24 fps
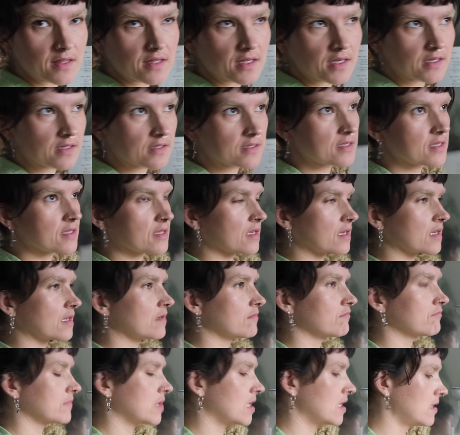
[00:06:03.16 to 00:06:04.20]
things
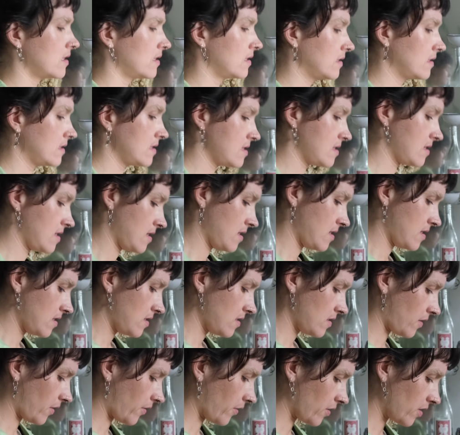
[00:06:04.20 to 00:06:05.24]
that
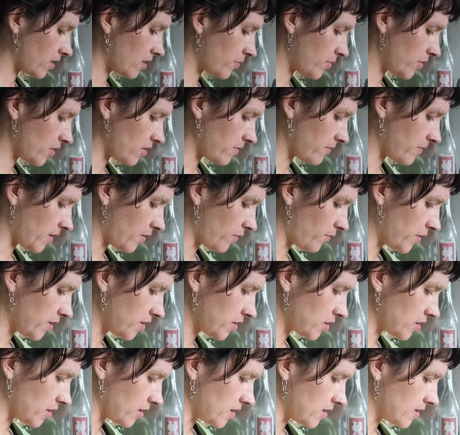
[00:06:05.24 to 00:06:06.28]
are gonna be on my
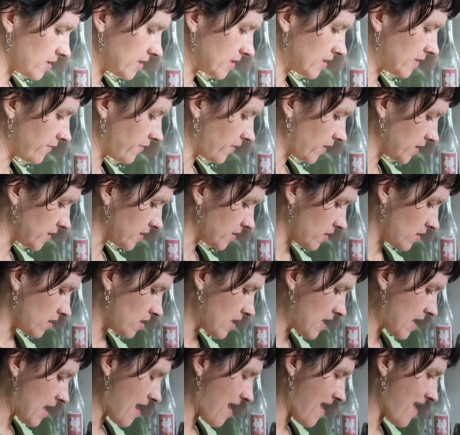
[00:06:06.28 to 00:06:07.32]
wish list. If I
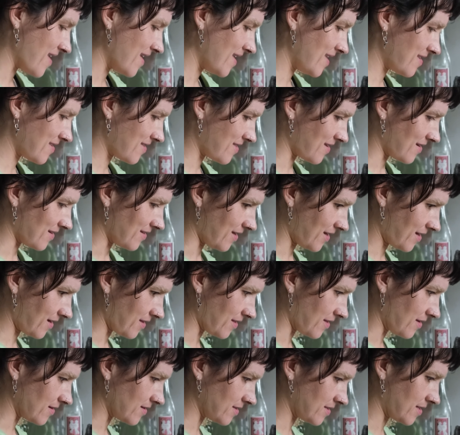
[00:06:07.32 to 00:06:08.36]
saw anything like
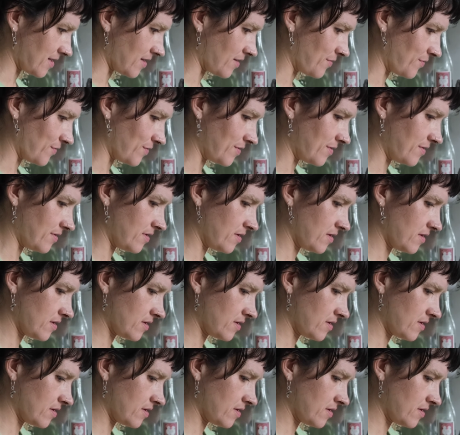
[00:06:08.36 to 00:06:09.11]
this, I would